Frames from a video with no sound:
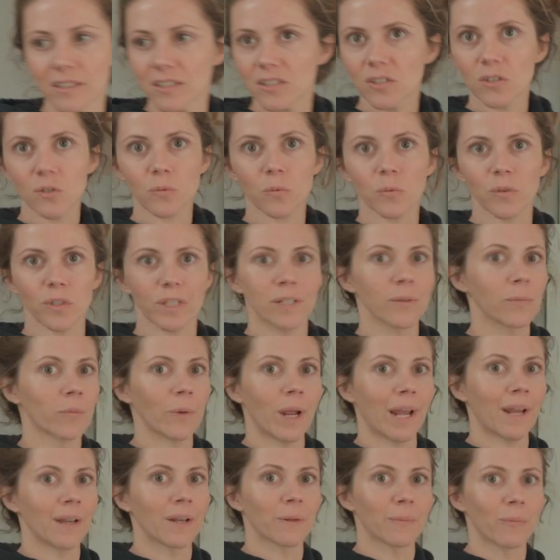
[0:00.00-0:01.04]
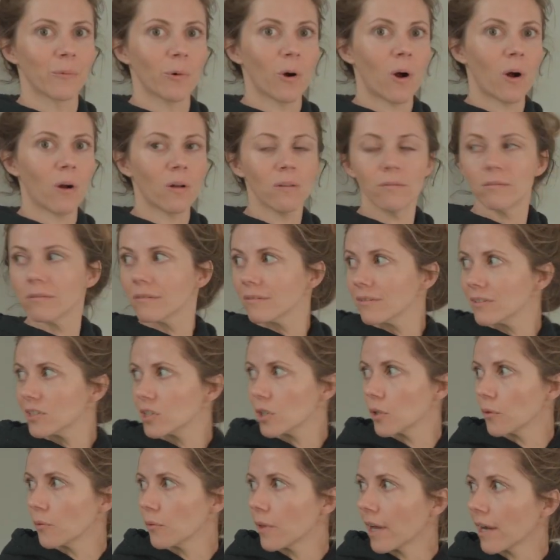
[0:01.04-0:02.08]
This is a really random wall.
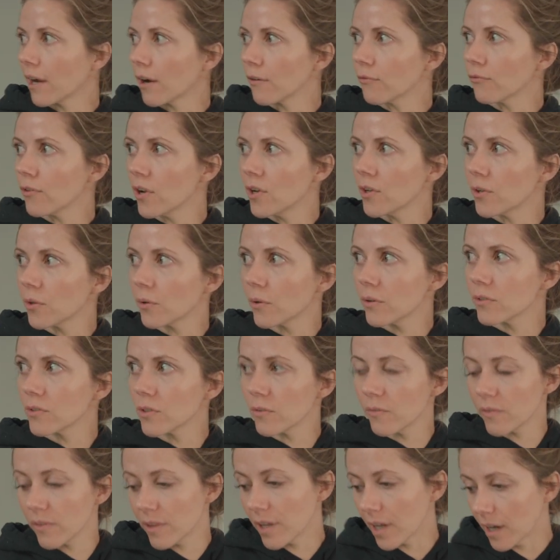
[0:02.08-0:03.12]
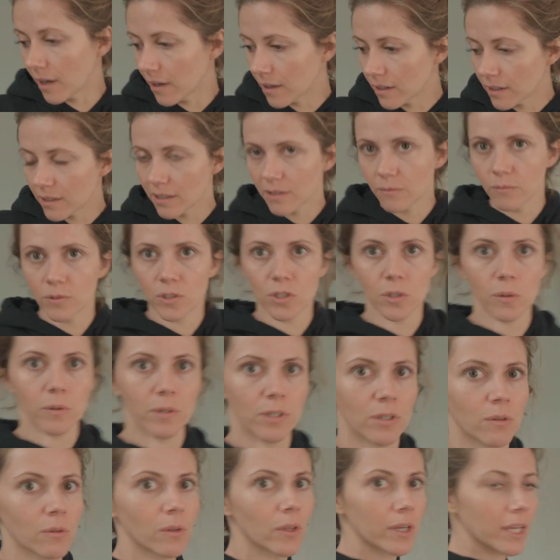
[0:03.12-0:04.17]
So like our front door is over there. And so
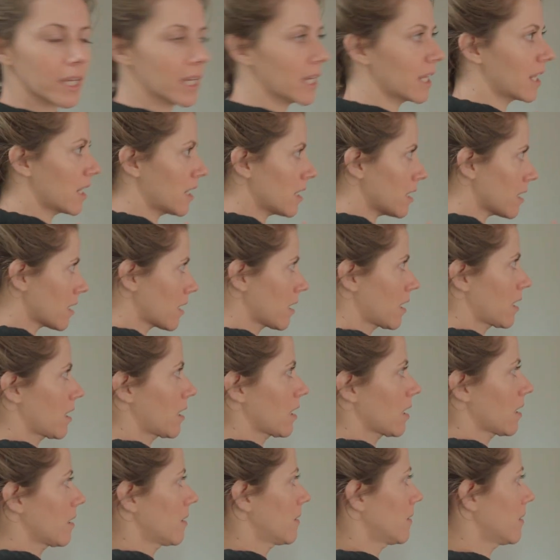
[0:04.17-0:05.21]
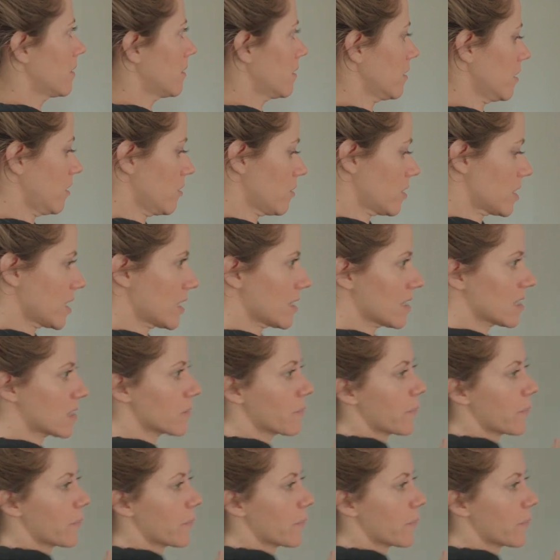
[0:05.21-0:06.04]
when you look in, you see this